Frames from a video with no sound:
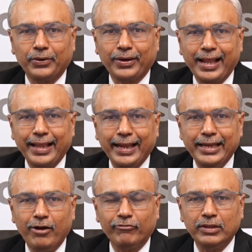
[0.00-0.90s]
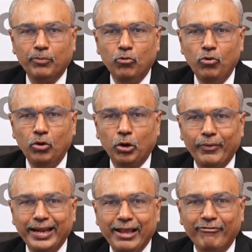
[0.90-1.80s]
try any of the move,
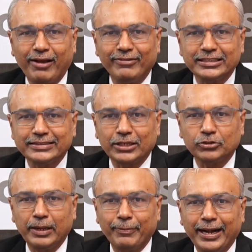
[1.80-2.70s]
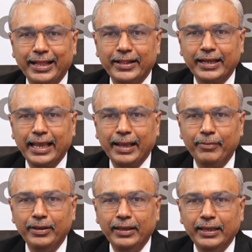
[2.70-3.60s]
queen a5, which is actually played in the game.
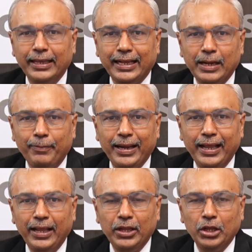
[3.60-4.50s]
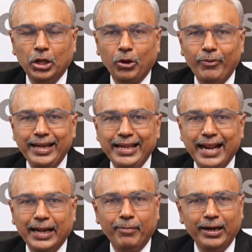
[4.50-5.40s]
He can play queen
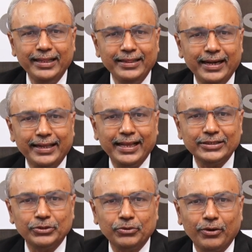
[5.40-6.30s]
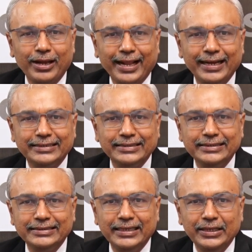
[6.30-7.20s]
e8, but in that case it's
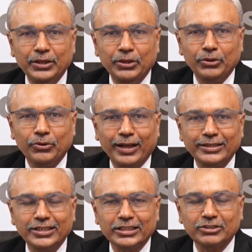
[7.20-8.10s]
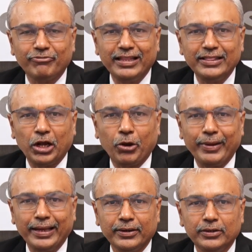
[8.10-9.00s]
easy, you can just win the
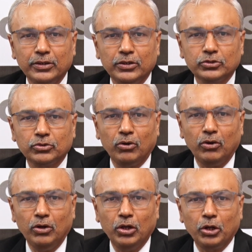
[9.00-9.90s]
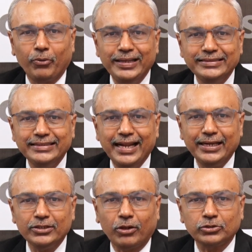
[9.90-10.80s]
queen. So queen c8
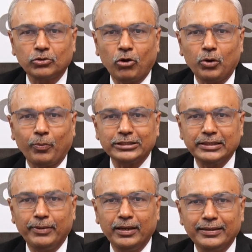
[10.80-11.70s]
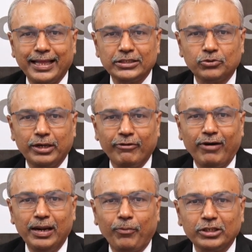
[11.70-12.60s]
is also not possible. There is only
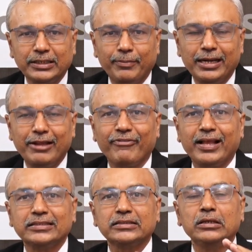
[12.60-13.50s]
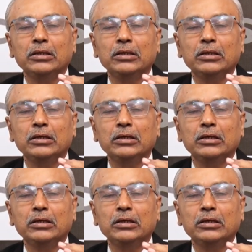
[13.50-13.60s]
one possible defense,